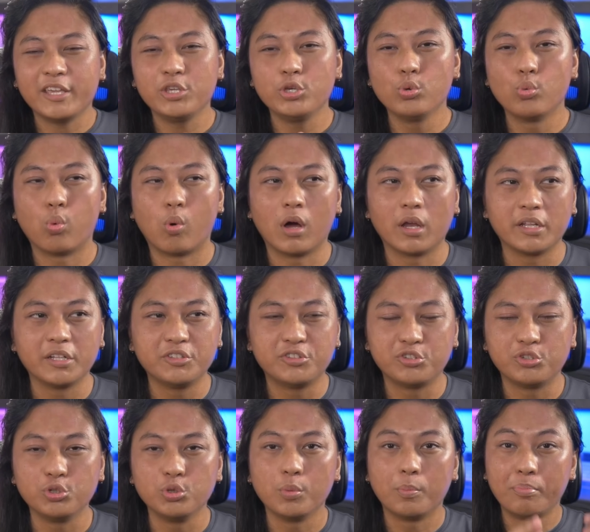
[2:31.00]
you wanted
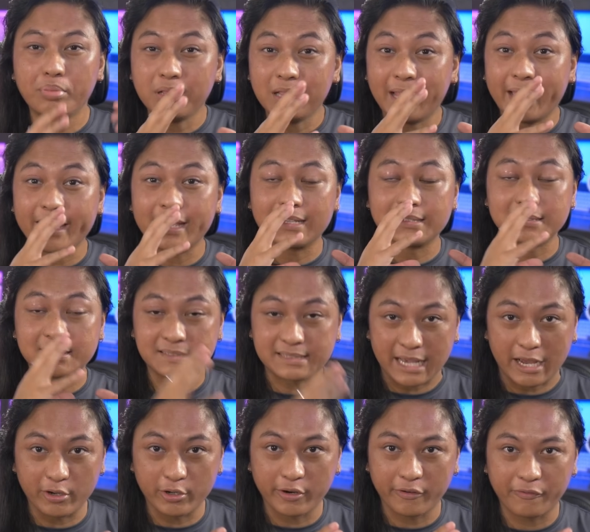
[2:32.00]
to play a
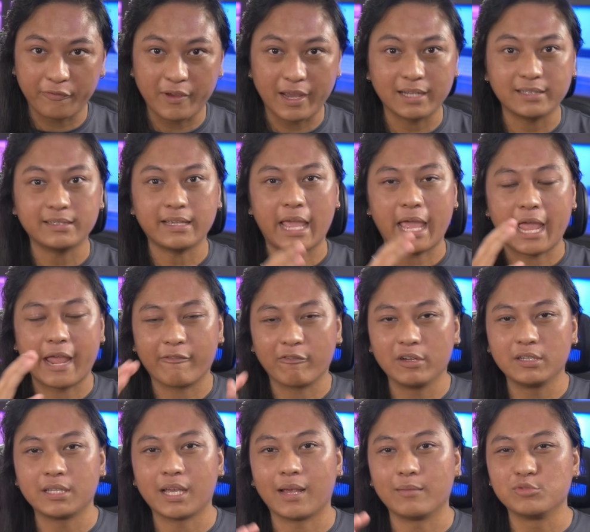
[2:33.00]
sound effect
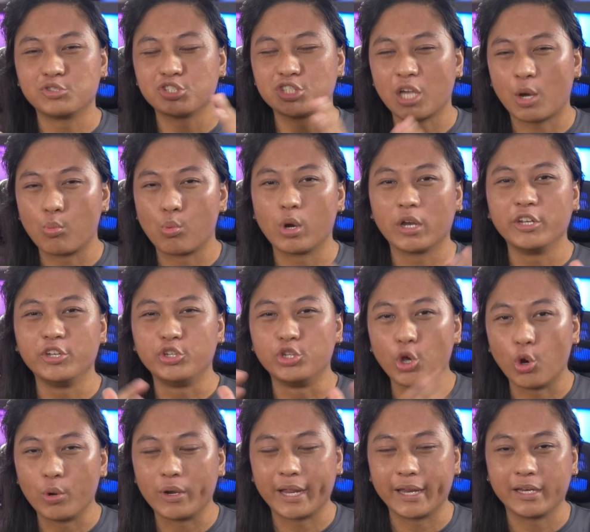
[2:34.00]
every time someone
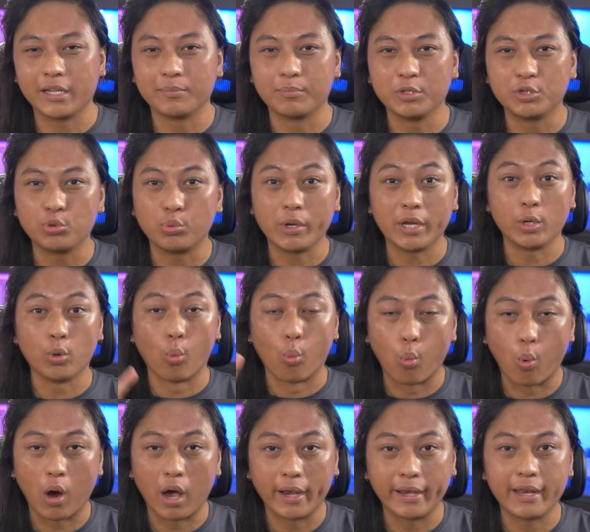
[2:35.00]
donated between
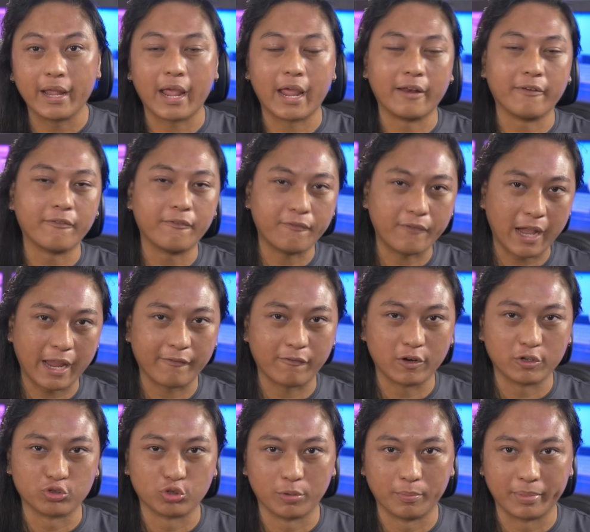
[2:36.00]
1 and
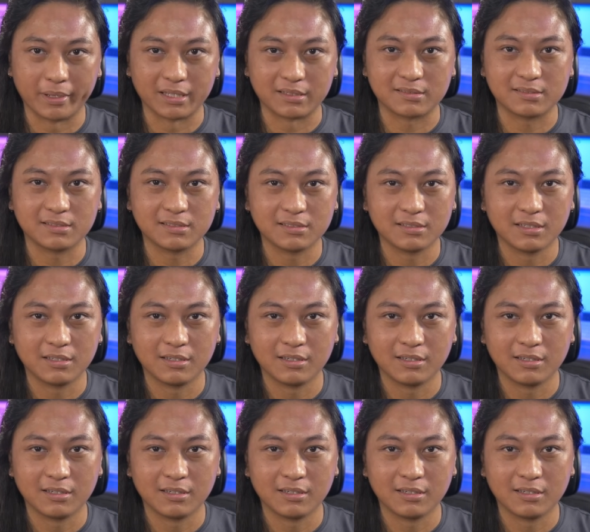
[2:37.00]
500 bits. So